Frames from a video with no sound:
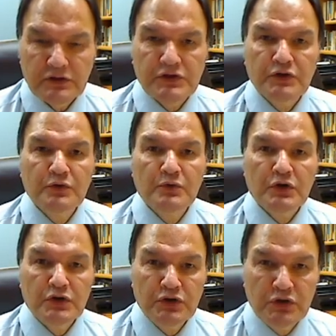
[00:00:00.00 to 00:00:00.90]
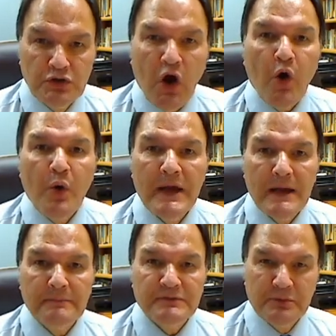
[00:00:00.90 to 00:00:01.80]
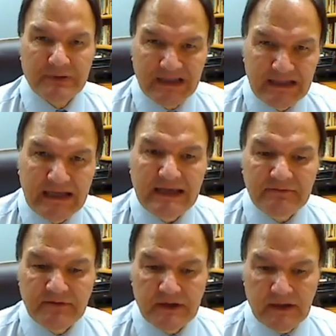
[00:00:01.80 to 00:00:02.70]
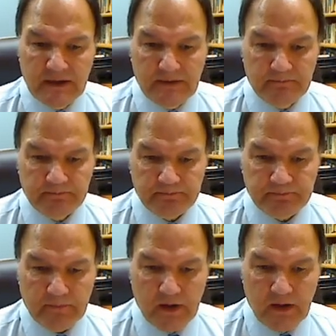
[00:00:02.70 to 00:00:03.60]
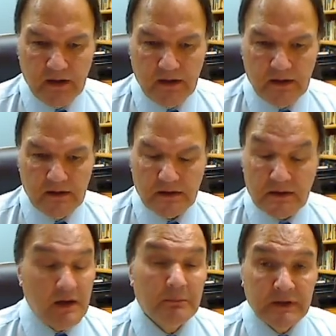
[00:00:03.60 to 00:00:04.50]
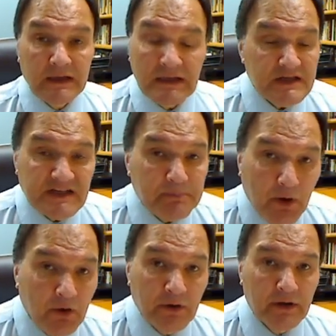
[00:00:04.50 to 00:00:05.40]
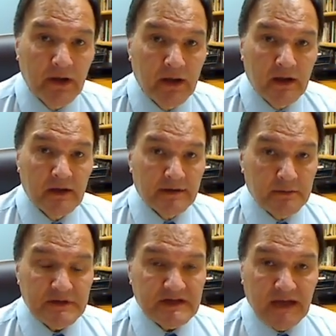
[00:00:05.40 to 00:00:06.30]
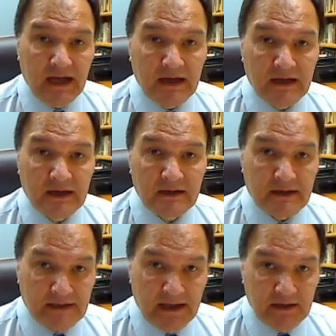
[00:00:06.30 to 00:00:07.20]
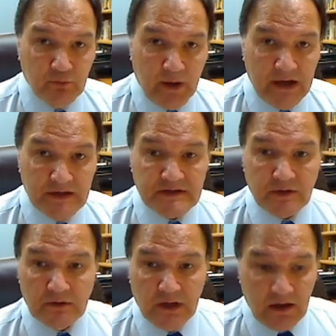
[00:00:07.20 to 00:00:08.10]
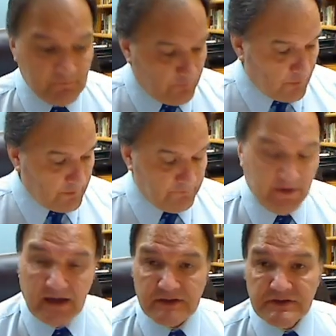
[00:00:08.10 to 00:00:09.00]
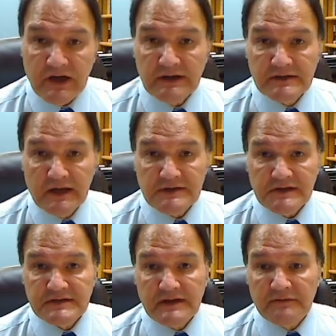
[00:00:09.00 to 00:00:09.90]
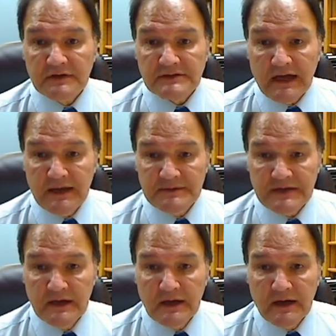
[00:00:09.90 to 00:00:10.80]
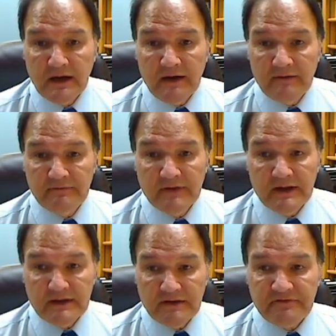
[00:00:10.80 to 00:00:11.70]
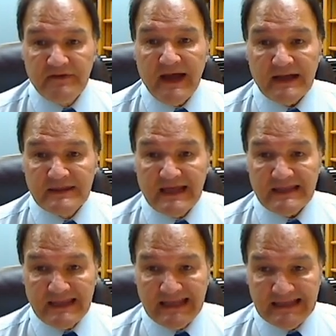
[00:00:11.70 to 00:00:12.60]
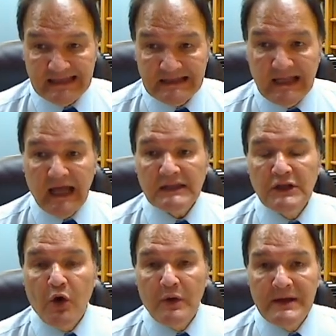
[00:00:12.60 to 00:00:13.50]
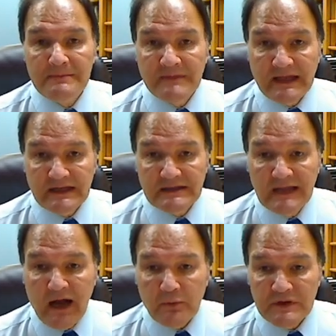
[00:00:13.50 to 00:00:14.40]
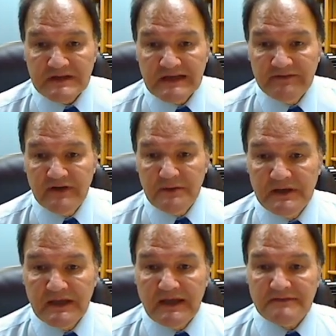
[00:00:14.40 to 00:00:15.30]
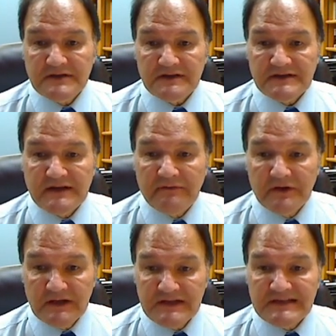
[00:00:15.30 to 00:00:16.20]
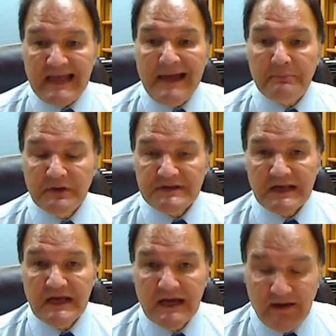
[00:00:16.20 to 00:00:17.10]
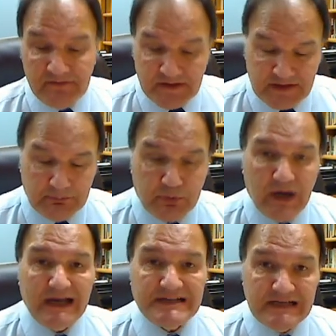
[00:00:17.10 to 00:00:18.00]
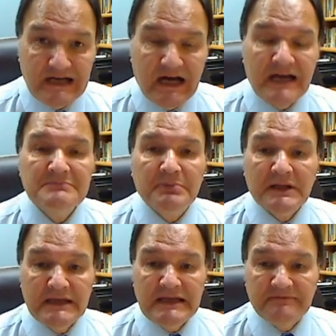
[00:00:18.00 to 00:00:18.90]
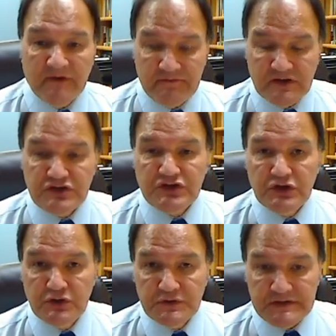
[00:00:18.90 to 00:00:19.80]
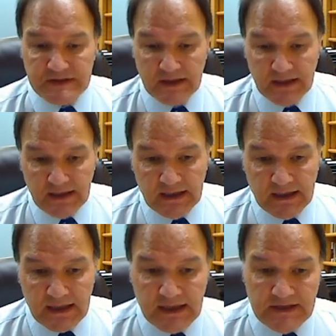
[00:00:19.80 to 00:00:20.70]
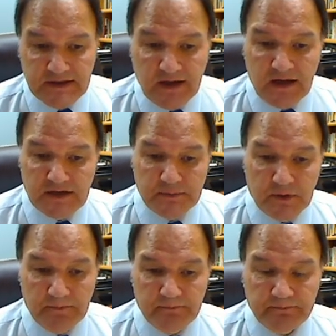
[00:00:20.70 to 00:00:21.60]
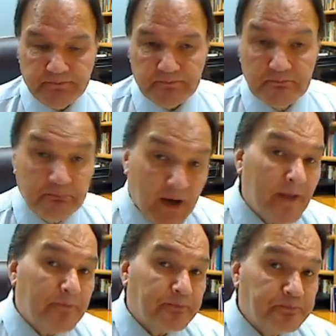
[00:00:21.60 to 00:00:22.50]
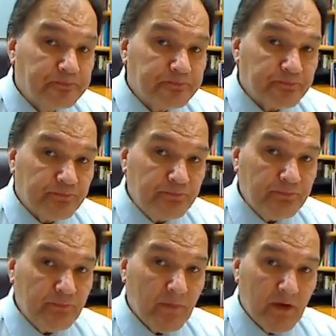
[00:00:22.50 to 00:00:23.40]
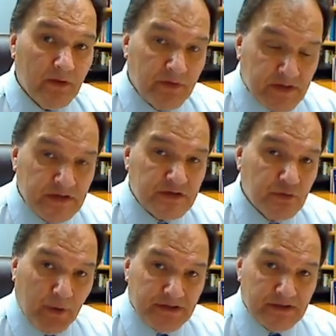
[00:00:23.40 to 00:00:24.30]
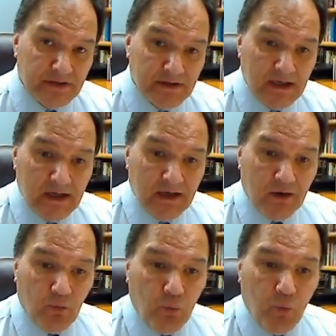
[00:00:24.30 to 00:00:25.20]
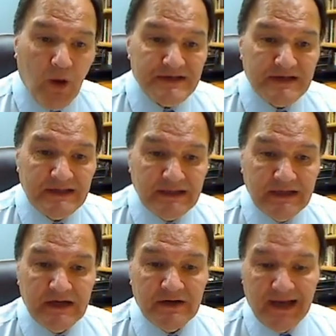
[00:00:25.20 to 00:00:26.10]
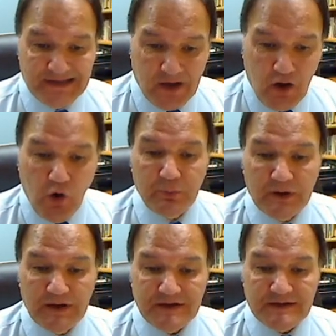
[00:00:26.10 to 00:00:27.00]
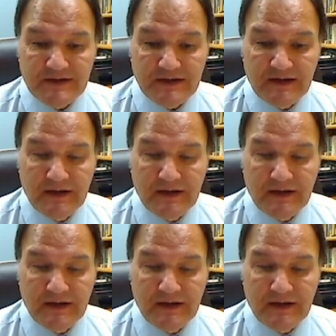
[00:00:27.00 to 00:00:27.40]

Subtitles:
to know him, to believe in him, completely spurned the Messiah that they had waited so long for. In fact, John tells us several times of the fact that they did not know him, they did not receive and gives us several examples of the surprising unbelief of the Jews in his gospel. But the situation wasn't near as hopeless